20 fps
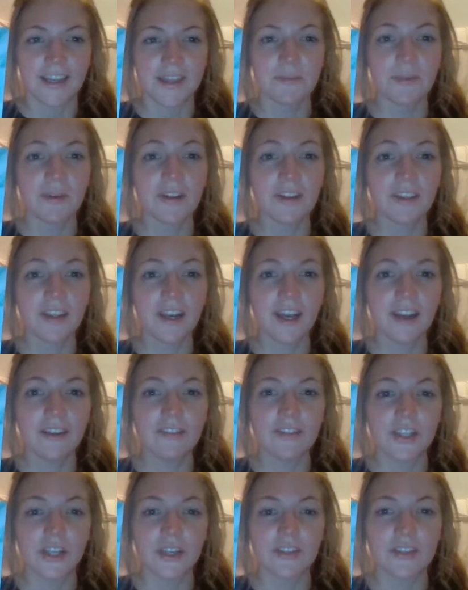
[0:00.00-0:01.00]
The book that I
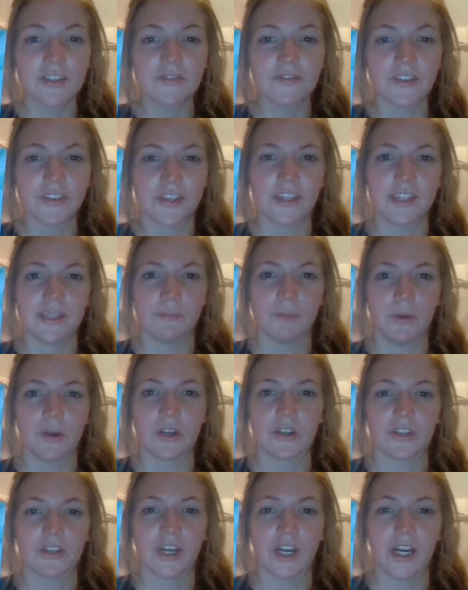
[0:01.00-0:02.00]
have chosen for this
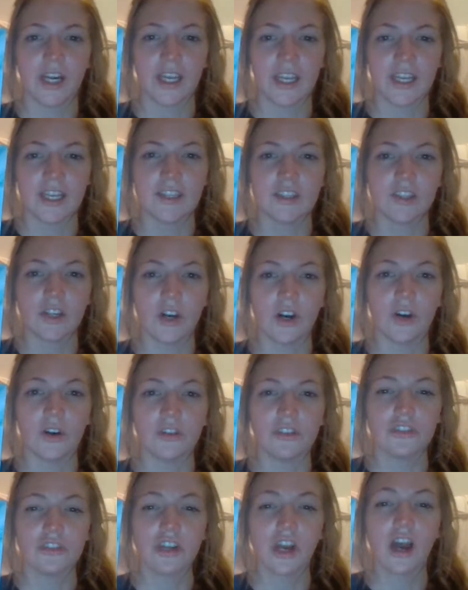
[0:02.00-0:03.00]
book talk is
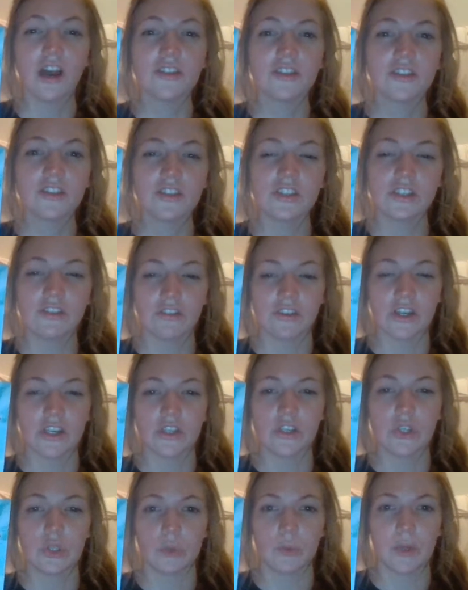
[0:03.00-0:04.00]
called Chaucer's
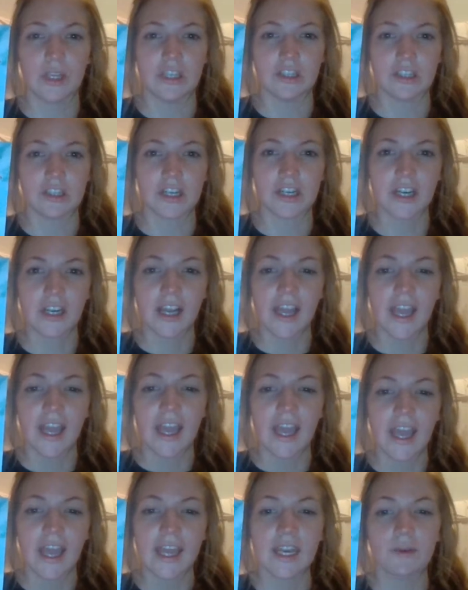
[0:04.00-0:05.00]
First Winter,
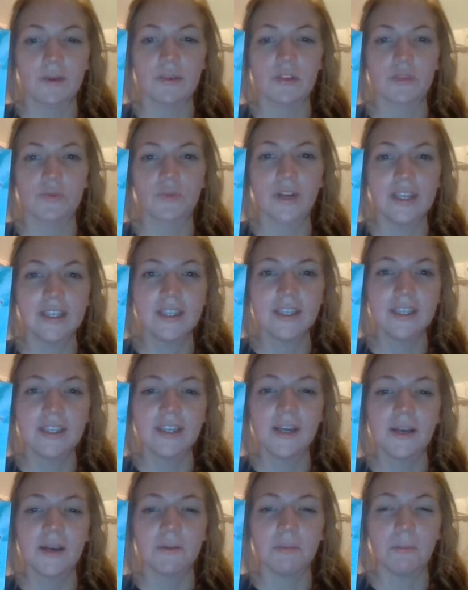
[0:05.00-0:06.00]
and it was
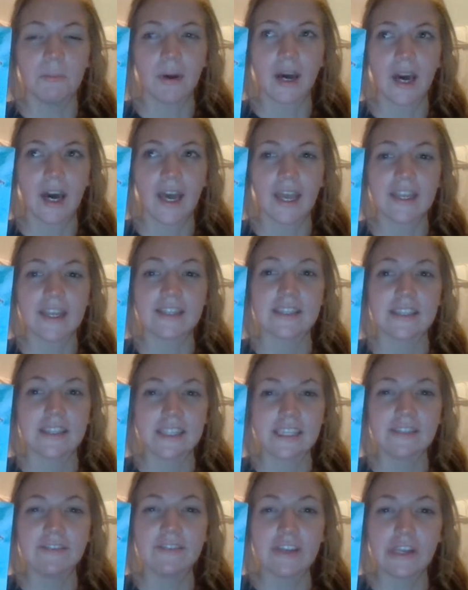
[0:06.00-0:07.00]
written by
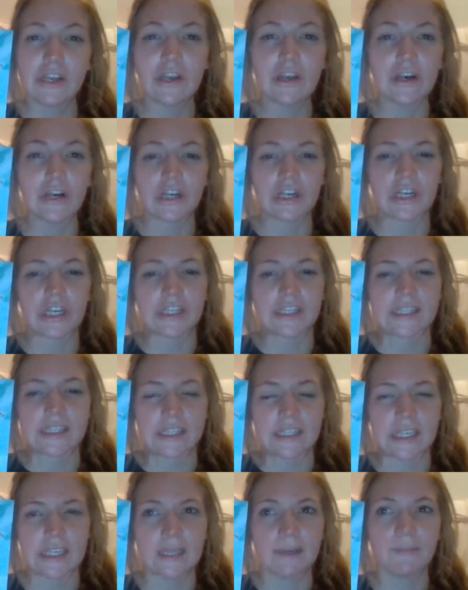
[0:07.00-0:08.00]
Stephen
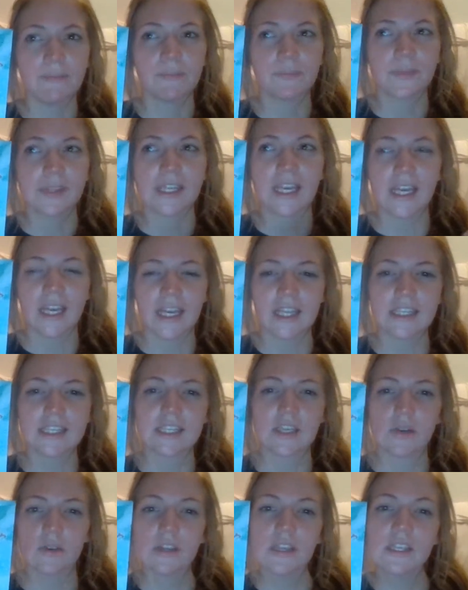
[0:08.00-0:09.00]
Krensky. And
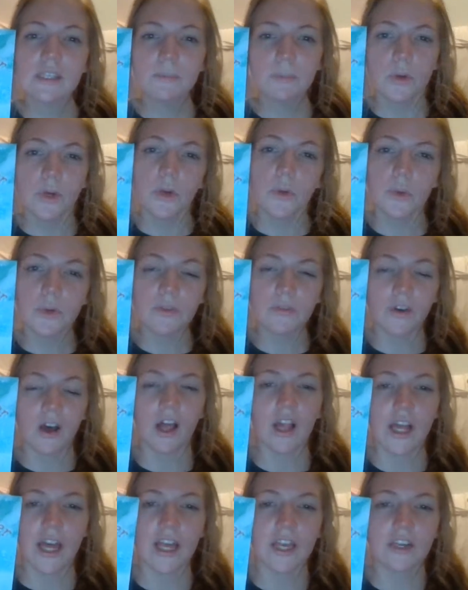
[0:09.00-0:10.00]
so this book would
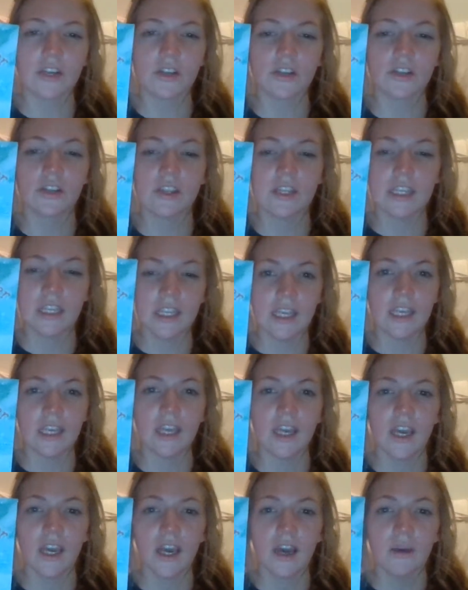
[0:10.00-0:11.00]
fall under
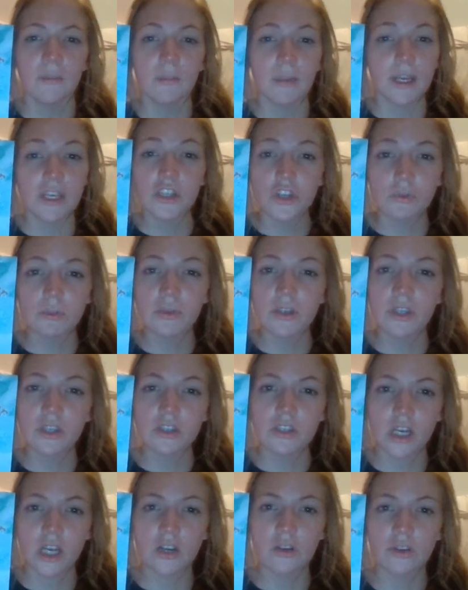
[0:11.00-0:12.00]
the picture book
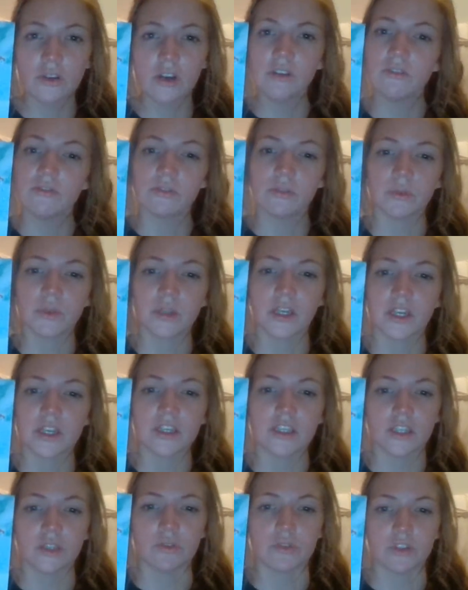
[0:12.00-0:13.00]
genre for
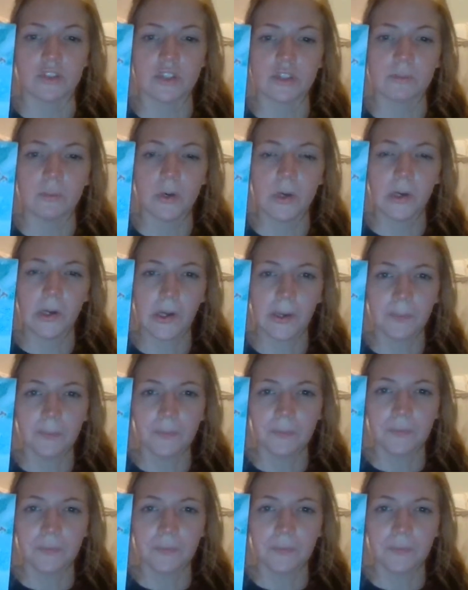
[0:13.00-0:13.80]
children's book.